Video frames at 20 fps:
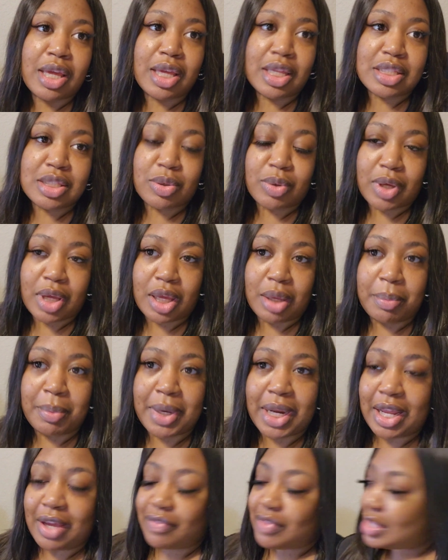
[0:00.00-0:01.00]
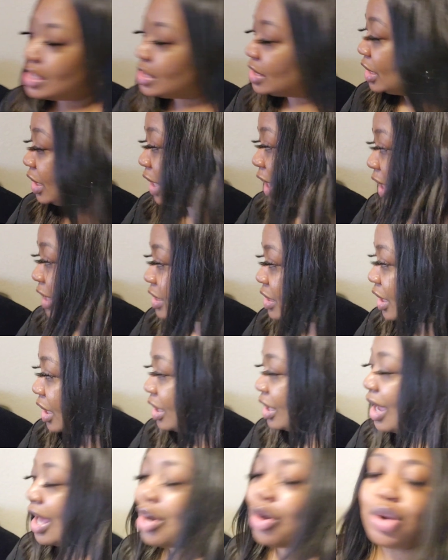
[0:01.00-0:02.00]
It's okay, but I have these lights,
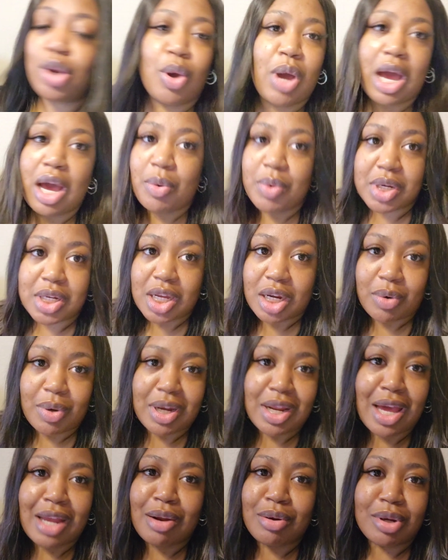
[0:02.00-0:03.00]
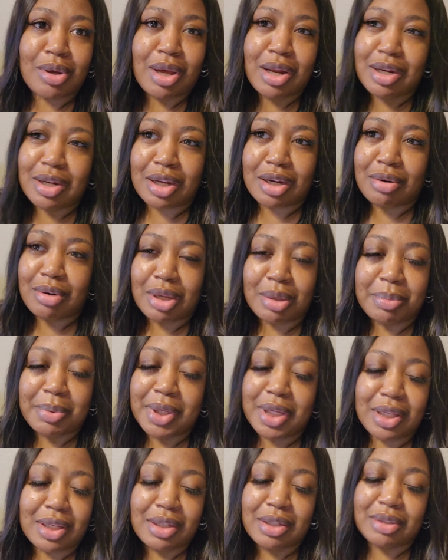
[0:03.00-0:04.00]
and I don't know how I want to decorate it. I don't know how to decorate,
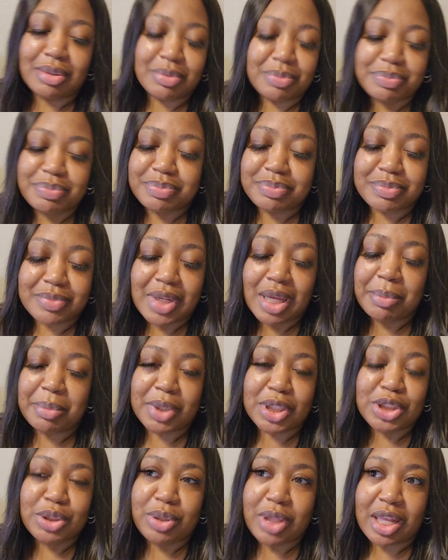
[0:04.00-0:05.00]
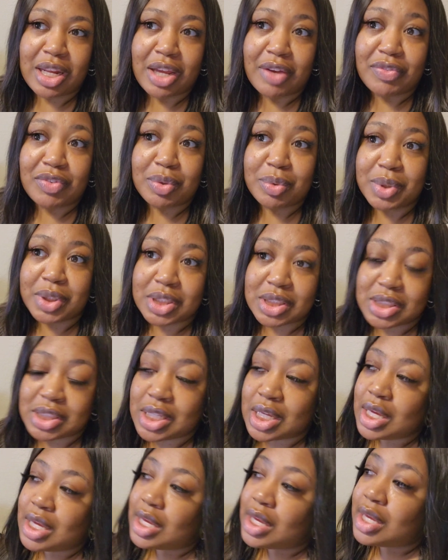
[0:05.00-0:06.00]
but anywho, I'm gonna do that afterwards.
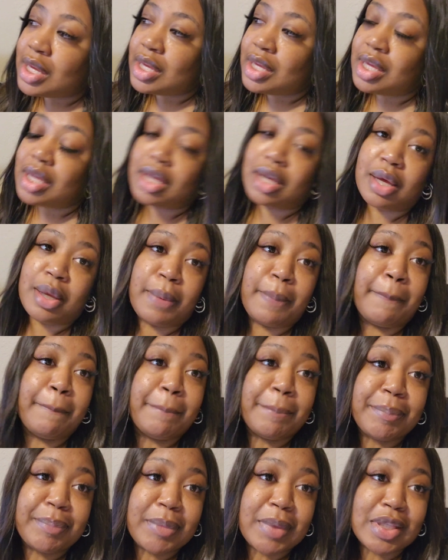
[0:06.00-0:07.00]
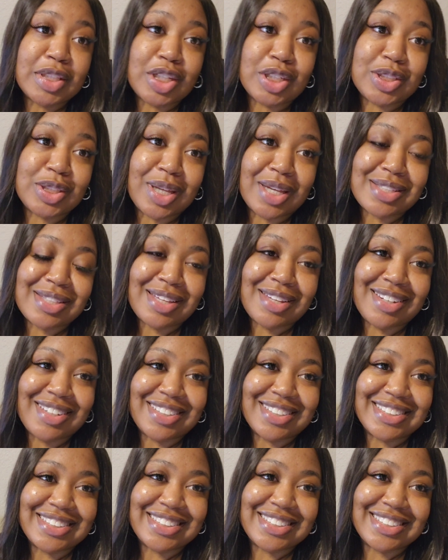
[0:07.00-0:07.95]
I'll see you guys later.